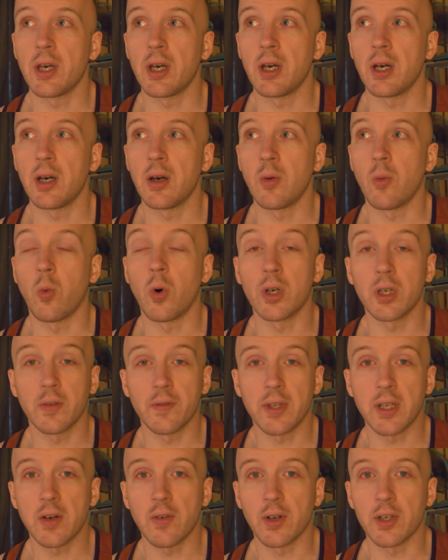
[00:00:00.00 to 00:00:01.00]
one
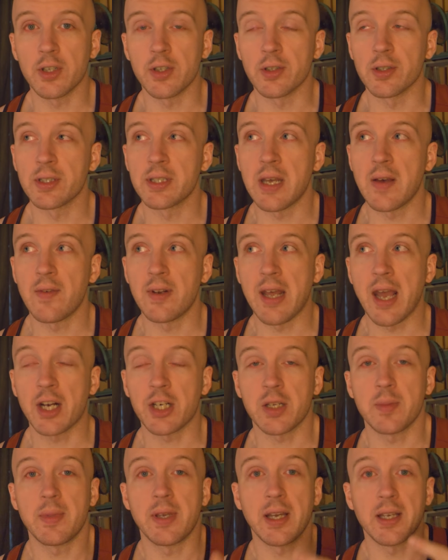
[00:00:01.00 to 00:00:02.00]
of the original 7
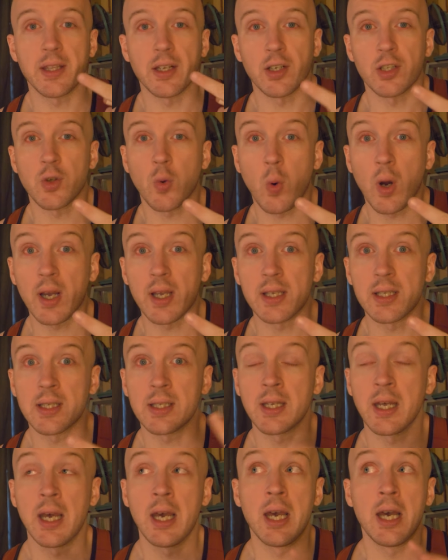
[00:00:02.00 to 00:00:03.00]
actually being in there
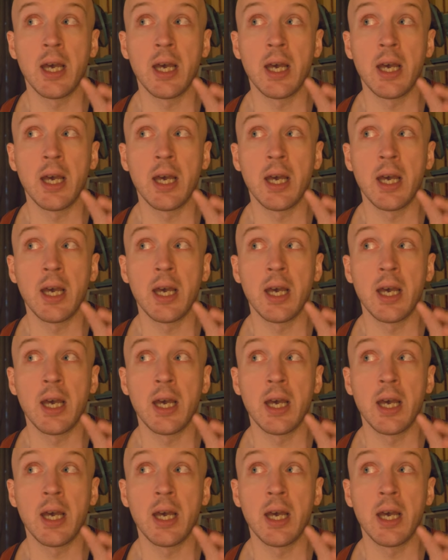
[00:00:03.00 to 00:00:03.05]
twice,